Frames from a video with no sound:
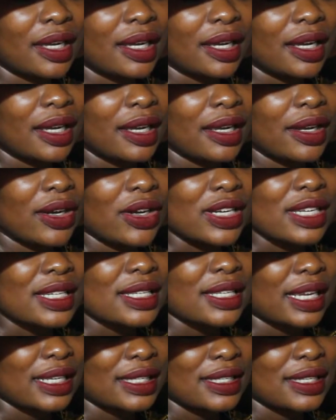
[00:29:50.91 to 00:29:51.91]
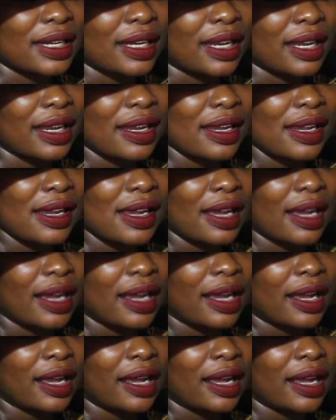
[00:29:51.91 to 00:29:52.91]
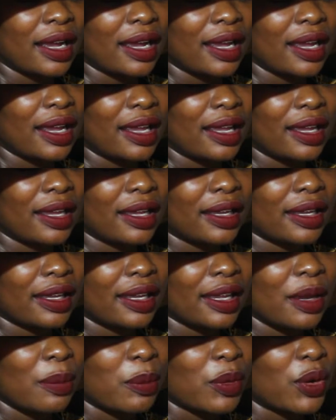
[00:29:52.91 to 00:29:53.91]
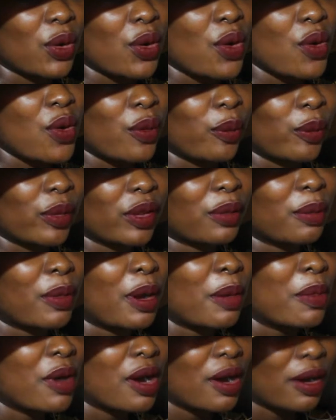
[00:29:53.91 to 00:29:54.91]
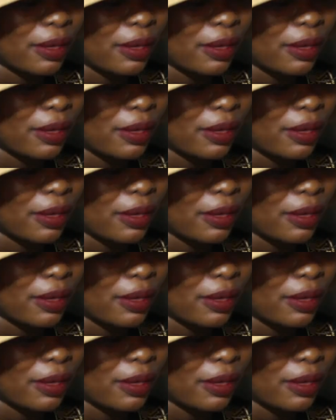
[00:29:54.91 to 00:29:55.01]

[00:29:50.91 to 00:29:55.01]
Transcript: on a Saturday. I am at home with my mom,